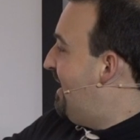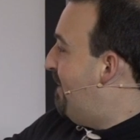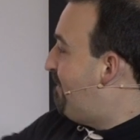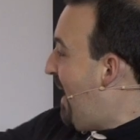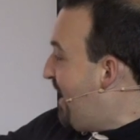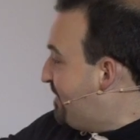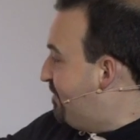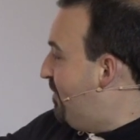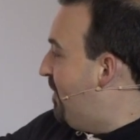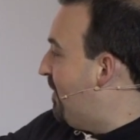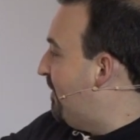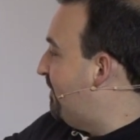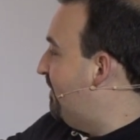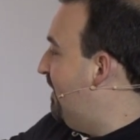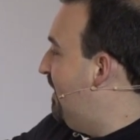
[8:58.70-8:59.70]

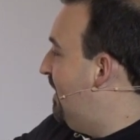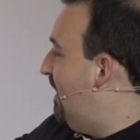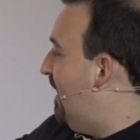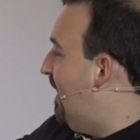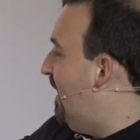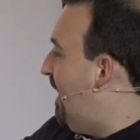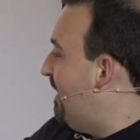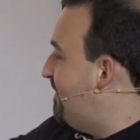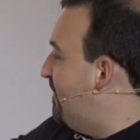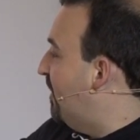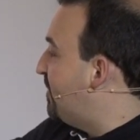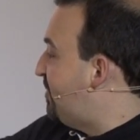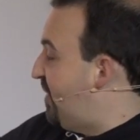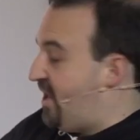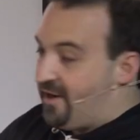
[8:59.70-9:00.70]
passwords are
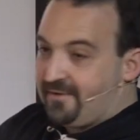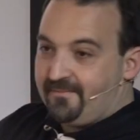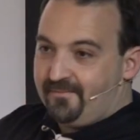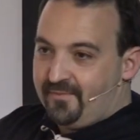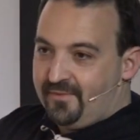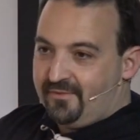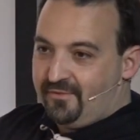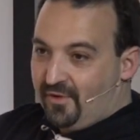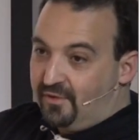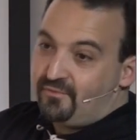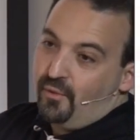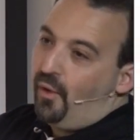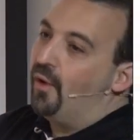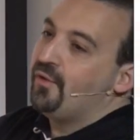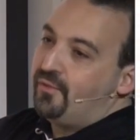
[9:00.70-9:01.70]
not shared.
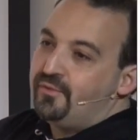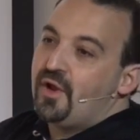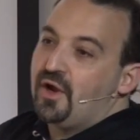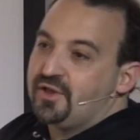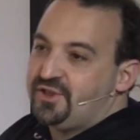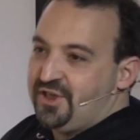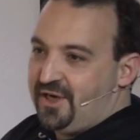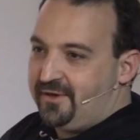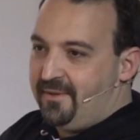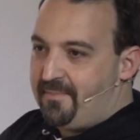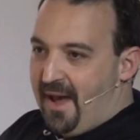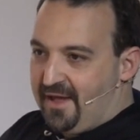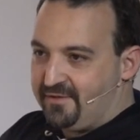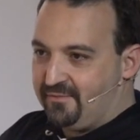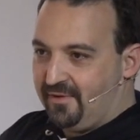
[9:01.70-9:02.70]
Do not share the
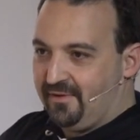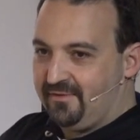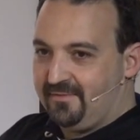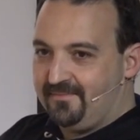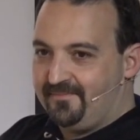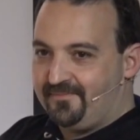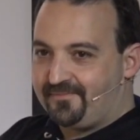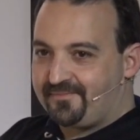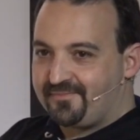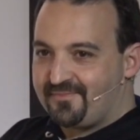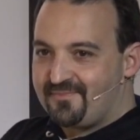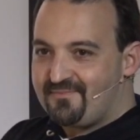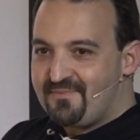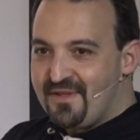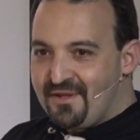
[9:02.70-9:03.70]
passwords.
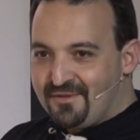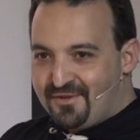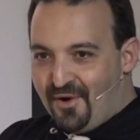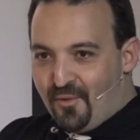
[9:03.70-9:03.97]
So